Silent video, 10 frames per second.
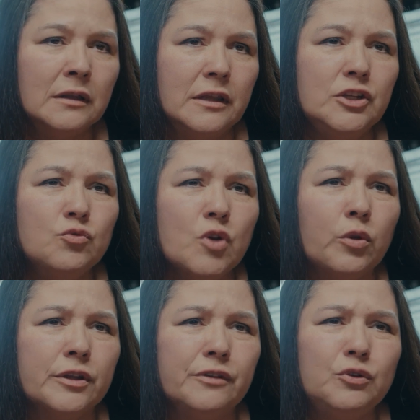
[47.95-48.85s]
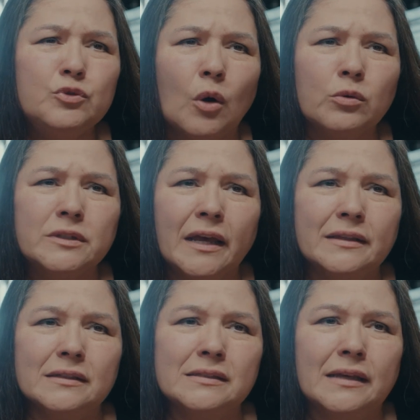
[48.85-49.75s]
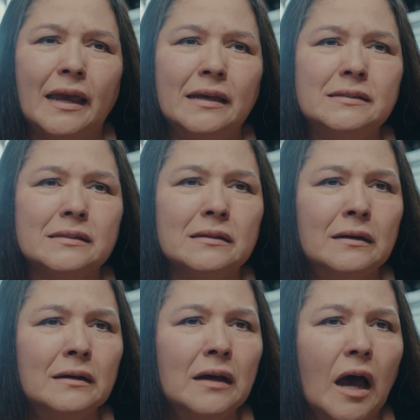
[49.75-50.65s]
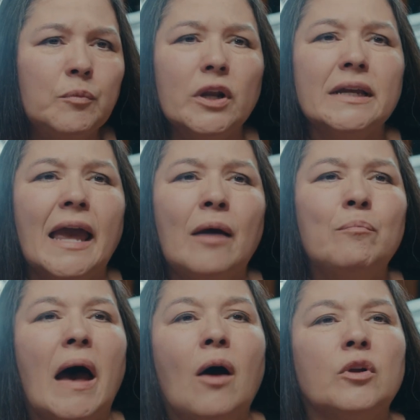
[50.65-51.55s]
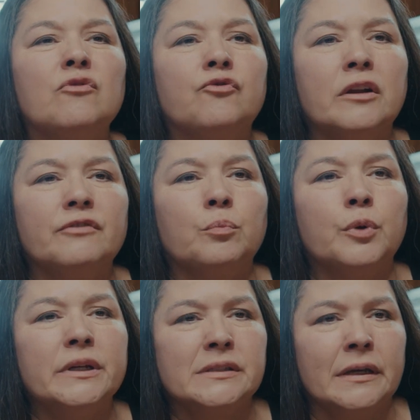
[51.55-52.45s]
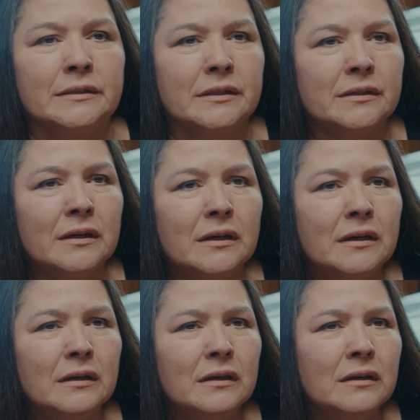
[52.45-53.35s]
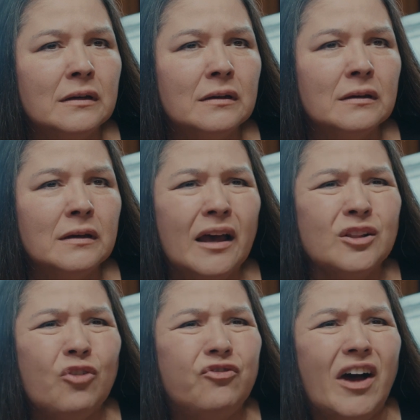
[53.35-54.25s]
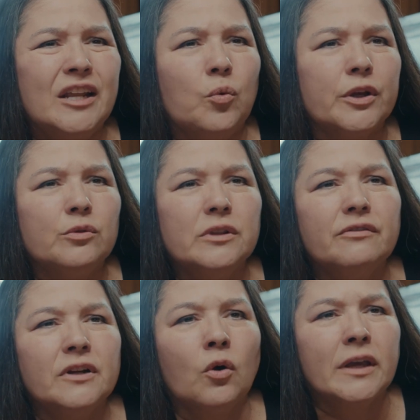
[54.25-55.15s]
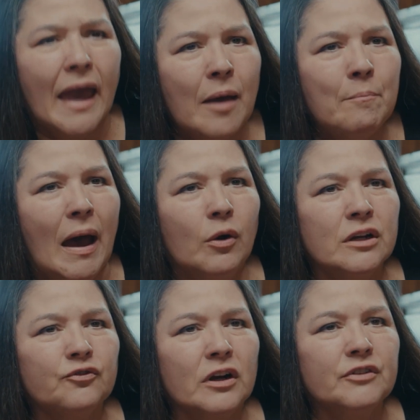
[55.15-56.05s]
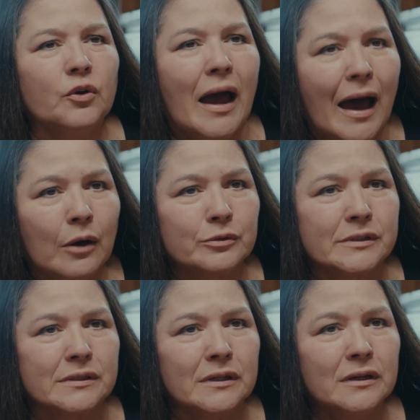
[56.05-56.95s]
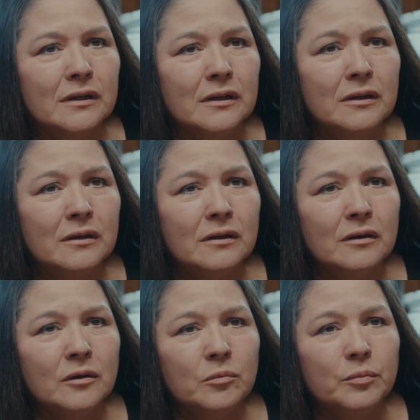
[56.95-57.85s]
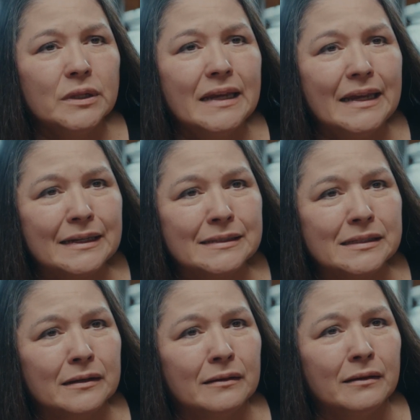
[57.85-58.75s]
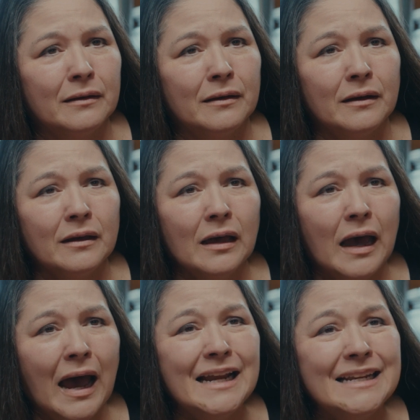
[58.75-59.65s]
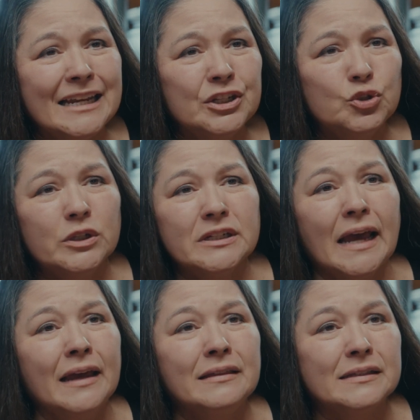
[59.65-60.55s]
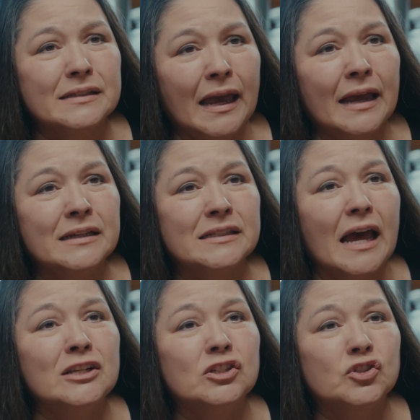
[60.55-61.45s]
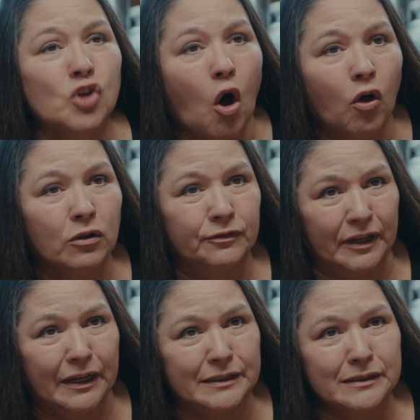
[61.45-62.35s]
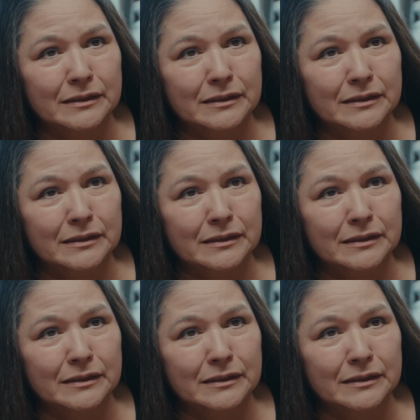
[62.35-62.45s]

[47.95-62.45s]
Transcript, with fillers: Then you know that if you don't take this case, I'm going to camp out in front of your precinct. Hell, I'll find out where you live and I'll camp out in front of your house. Please, I need you to take this case and solve it.